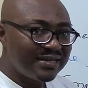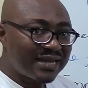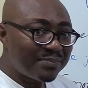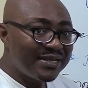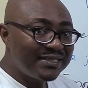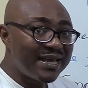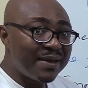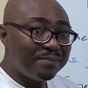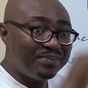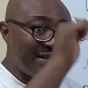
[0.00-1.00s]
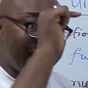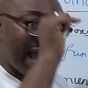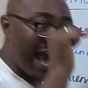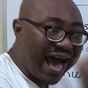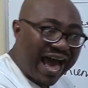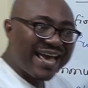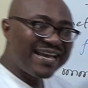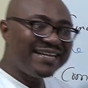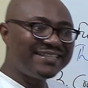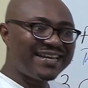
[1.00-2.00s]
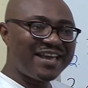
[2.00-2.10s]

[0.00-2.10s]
That means behind